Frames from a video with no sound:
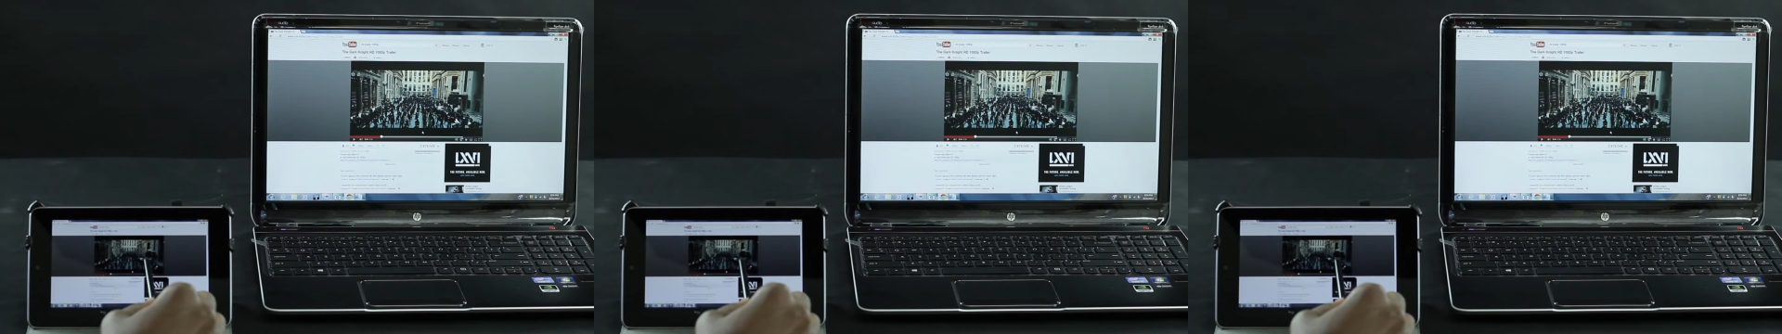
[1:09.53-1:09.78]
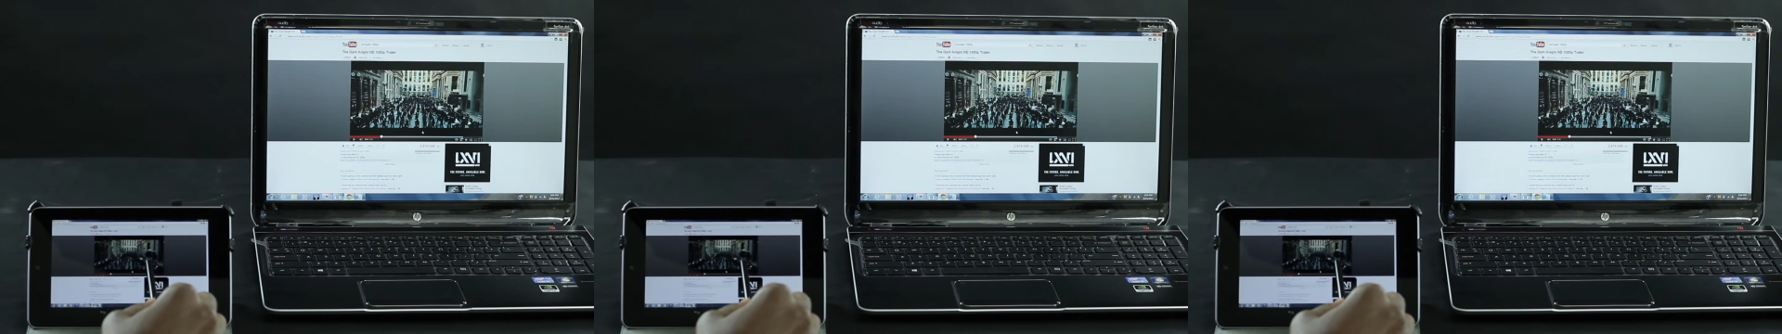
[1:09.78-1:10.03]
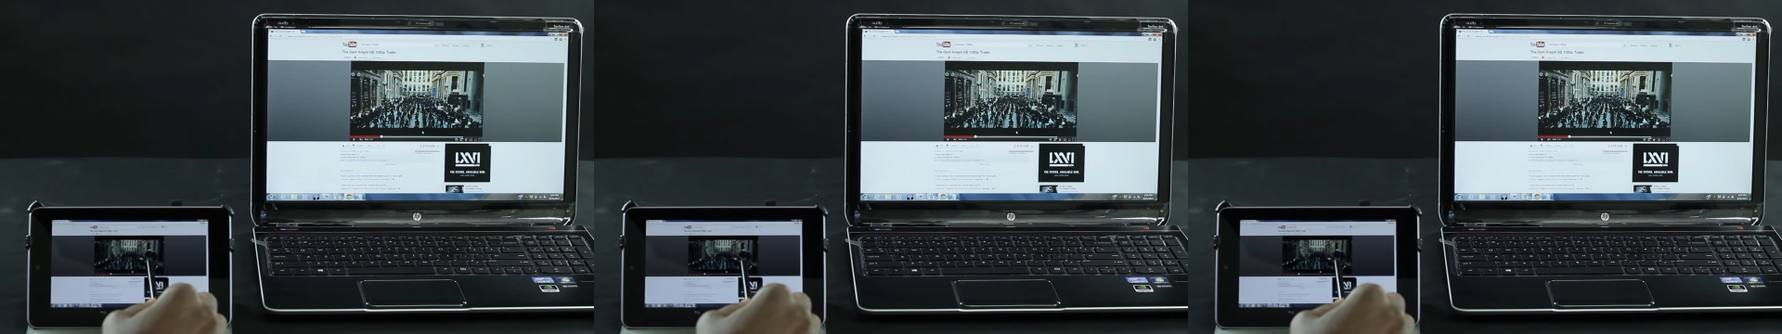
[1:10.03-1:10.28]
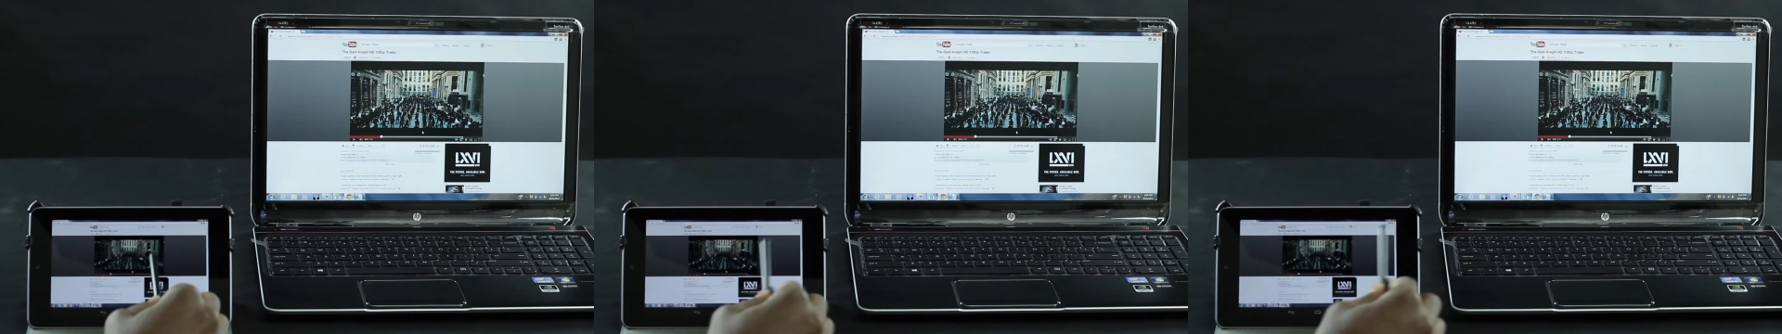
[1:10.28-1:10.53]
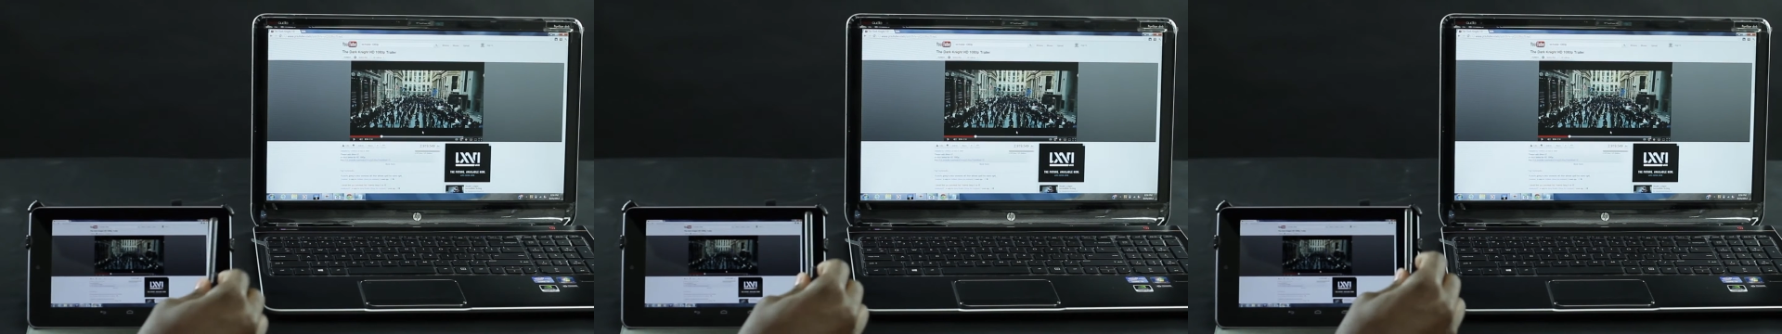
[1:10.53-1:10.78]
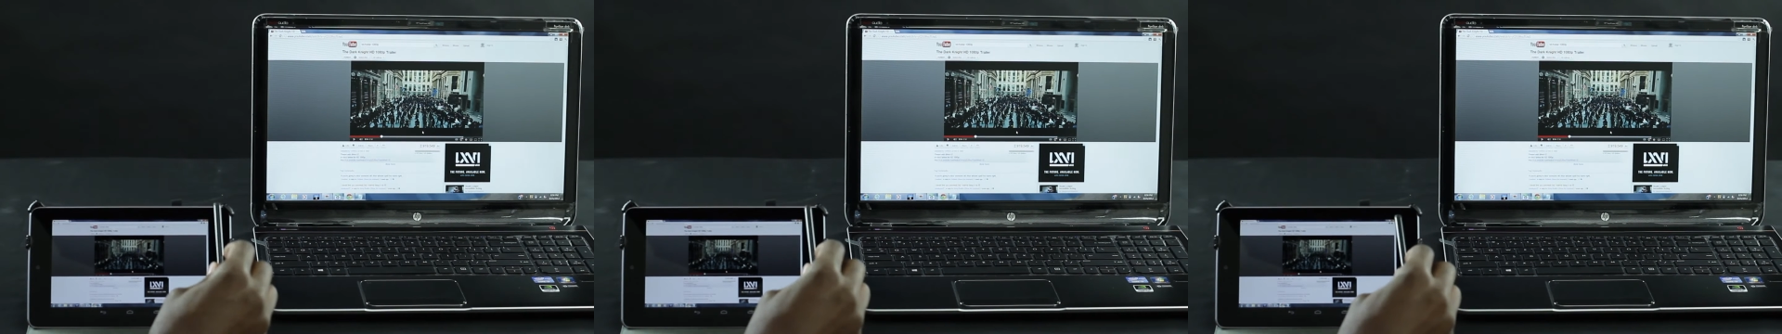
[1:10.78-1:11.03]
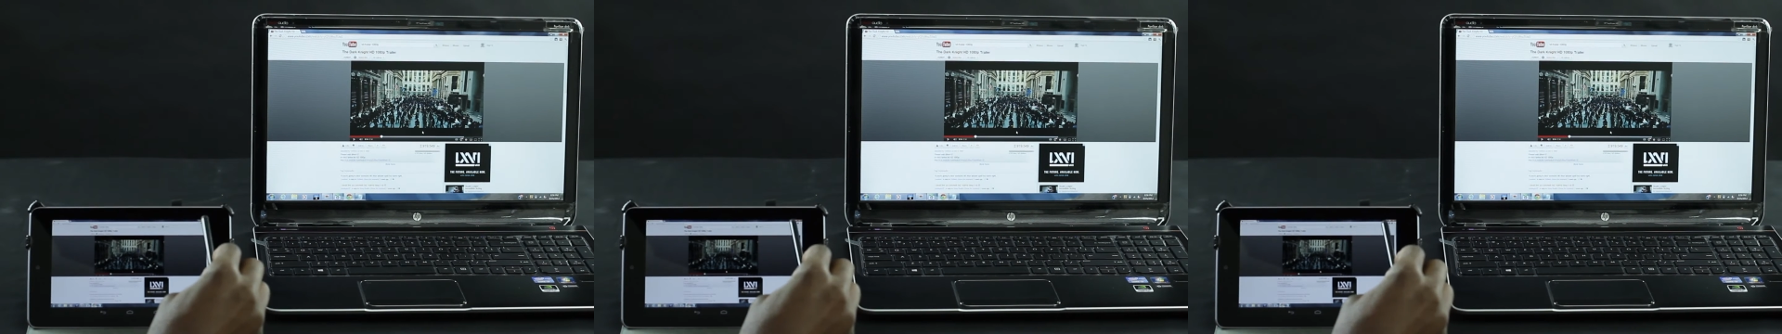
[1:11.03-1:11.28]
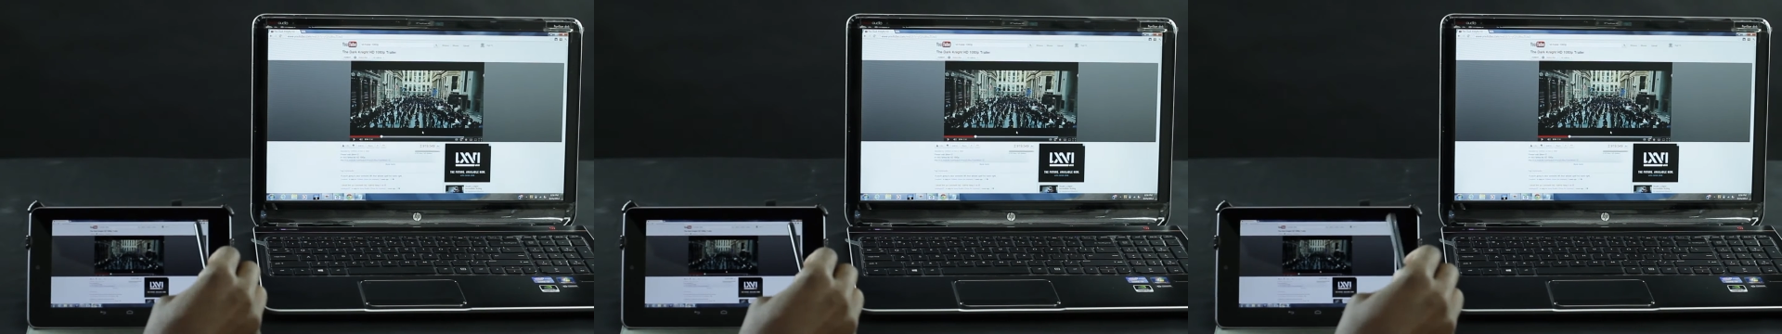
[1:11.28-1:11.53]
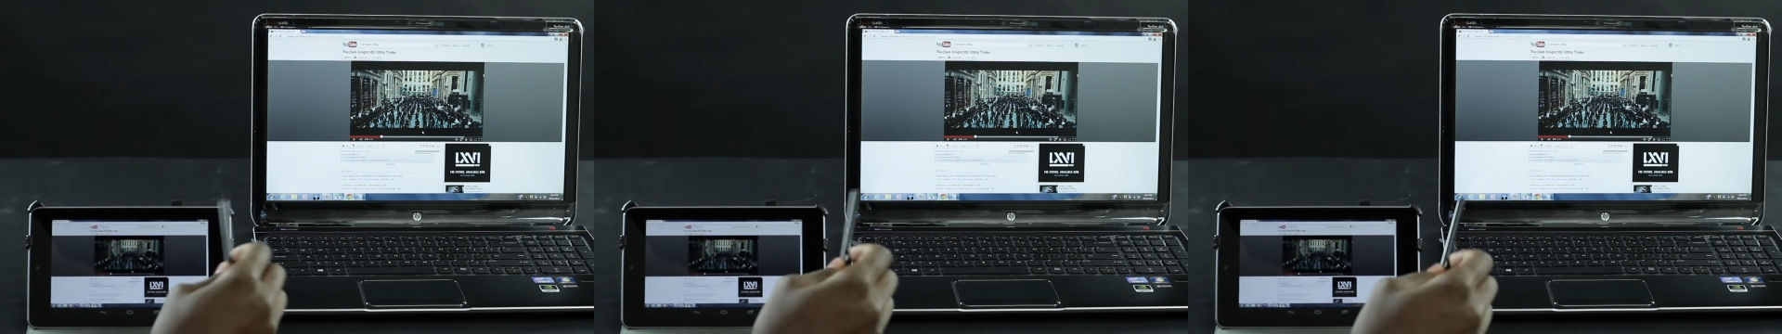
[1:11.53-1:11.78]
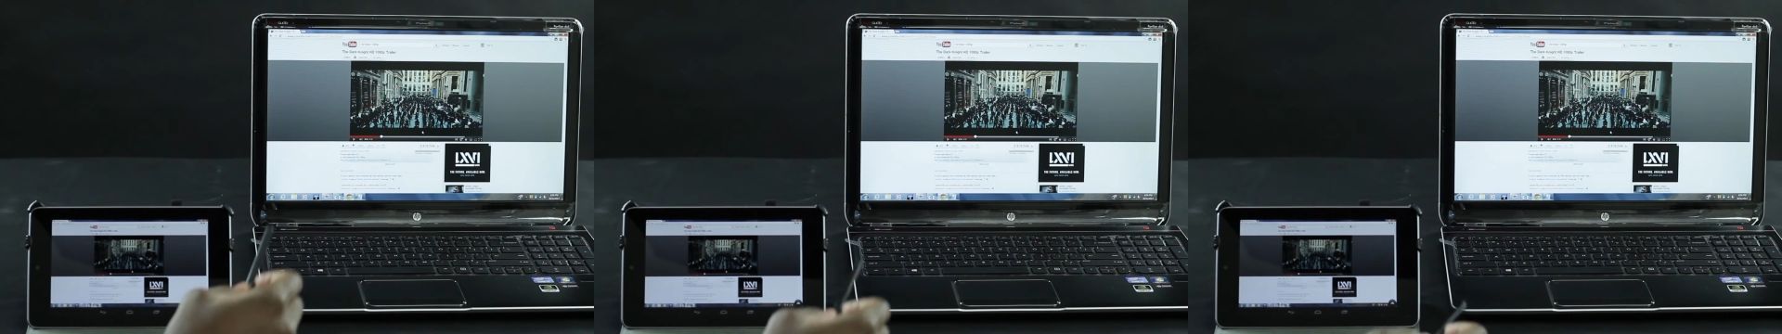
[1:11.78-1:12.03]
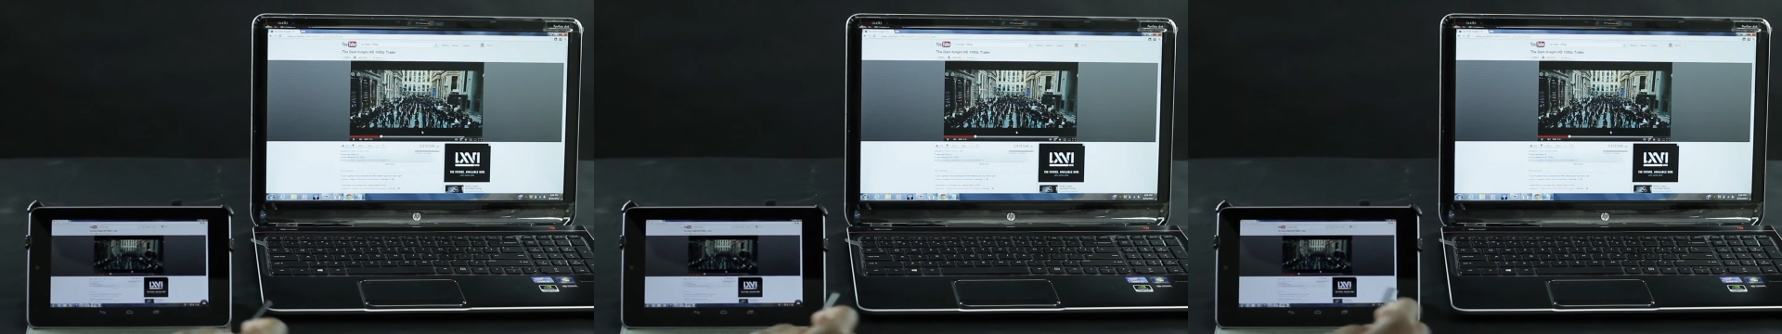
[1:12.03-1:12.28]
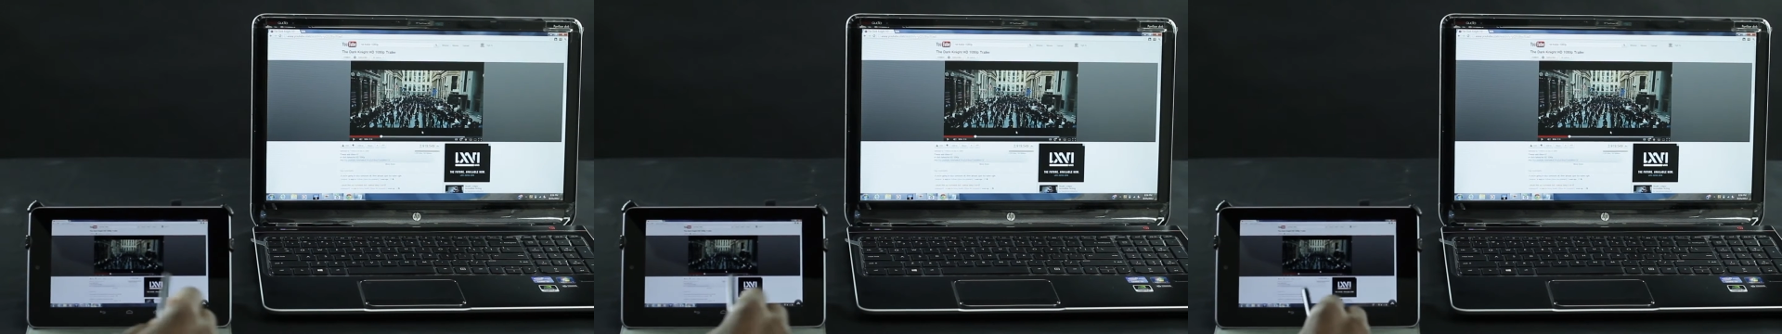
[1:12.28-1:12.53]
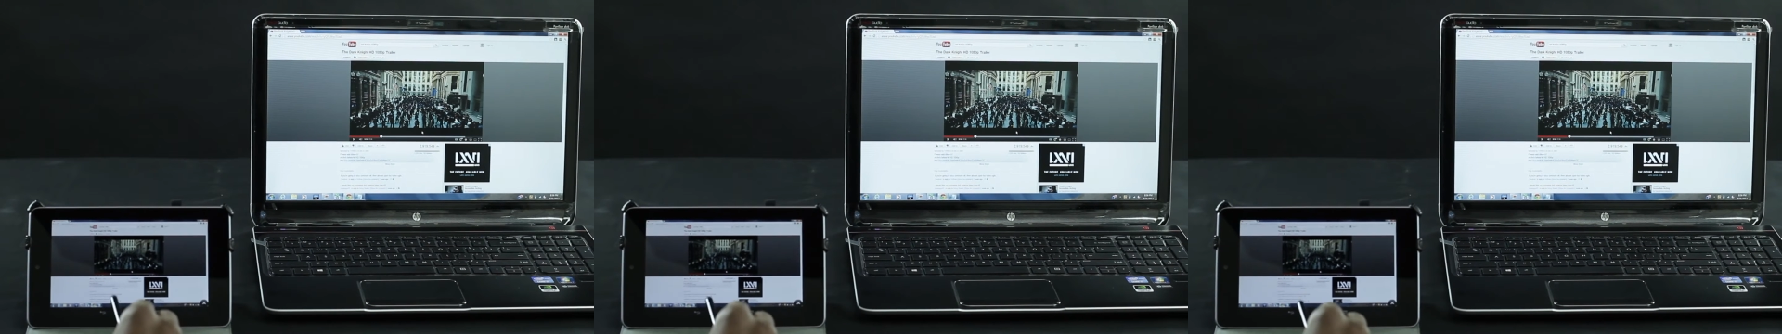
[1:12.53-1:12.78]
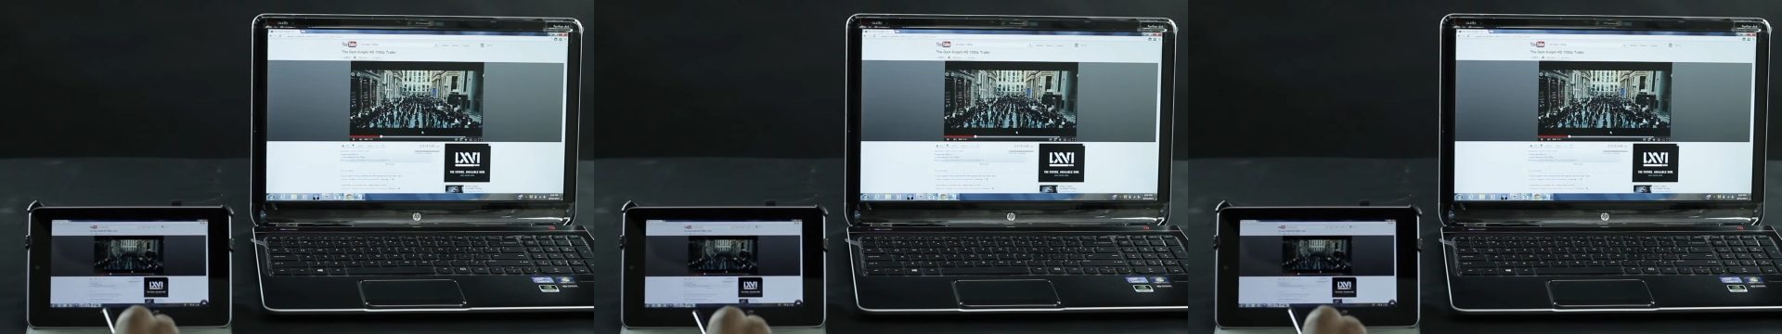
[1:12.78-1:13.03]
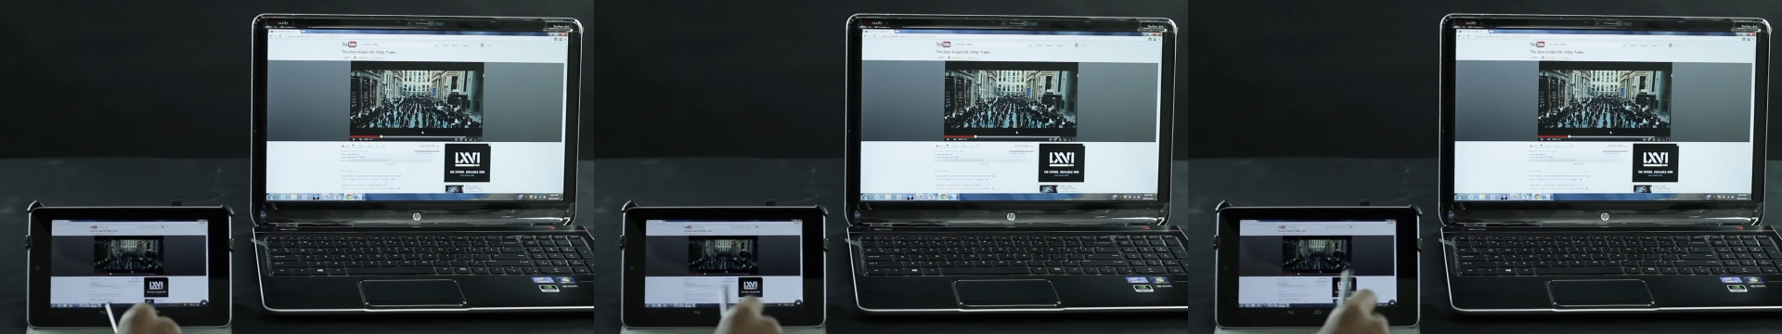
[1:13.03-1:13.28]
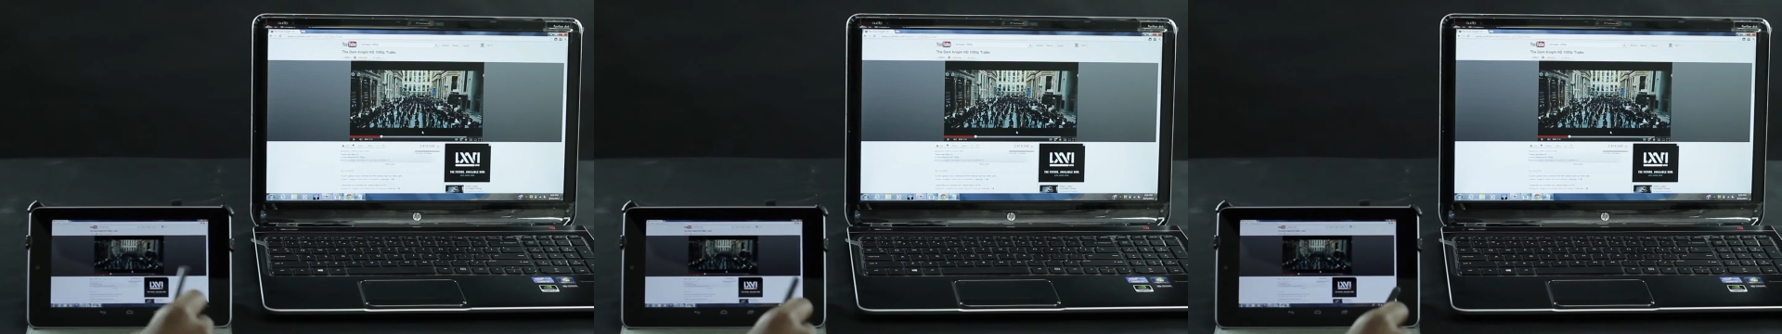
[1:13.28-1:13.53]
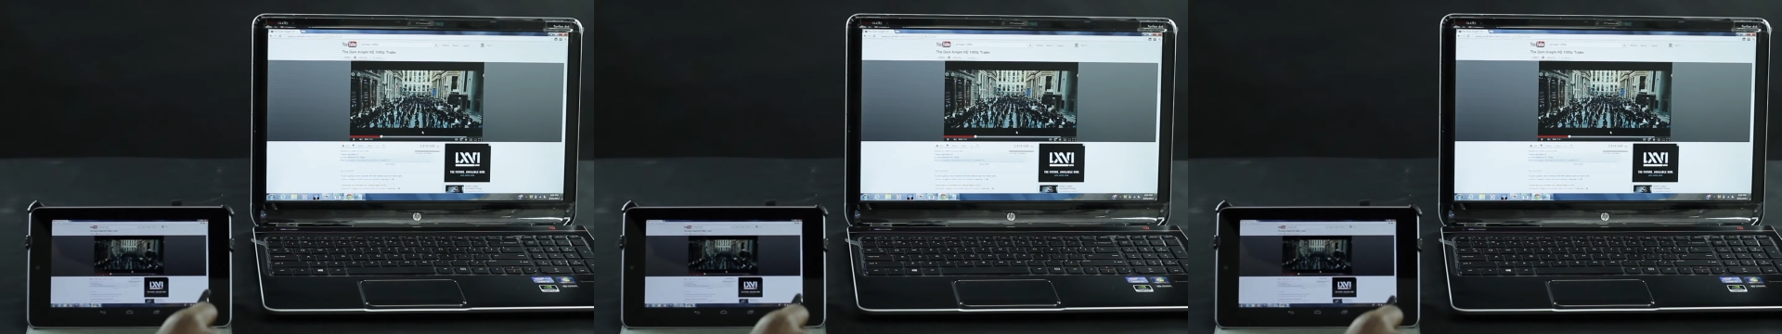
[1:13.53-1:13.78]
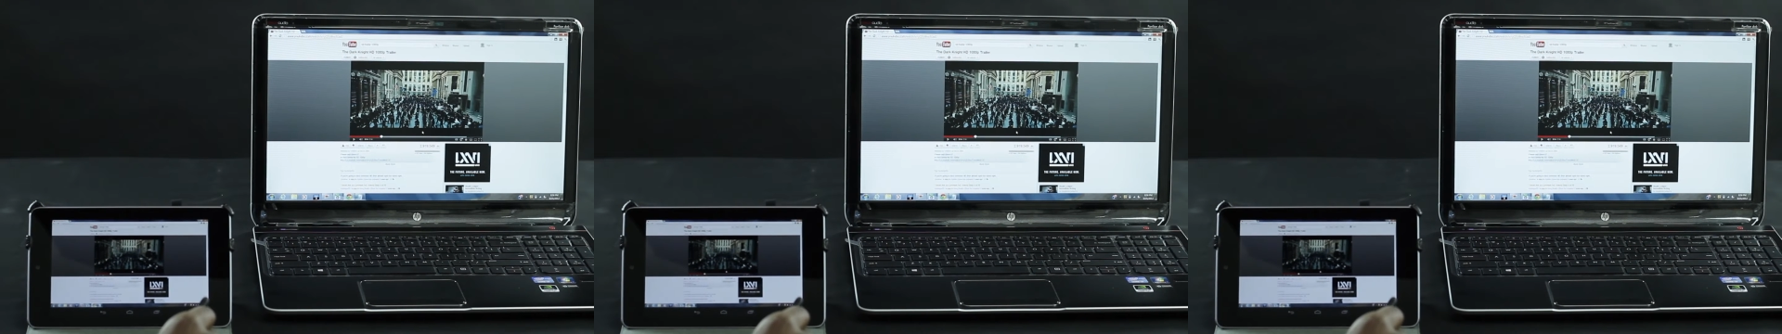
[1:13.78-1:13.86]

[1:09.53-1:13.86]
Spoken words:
No face is visible, so there are no lips to read.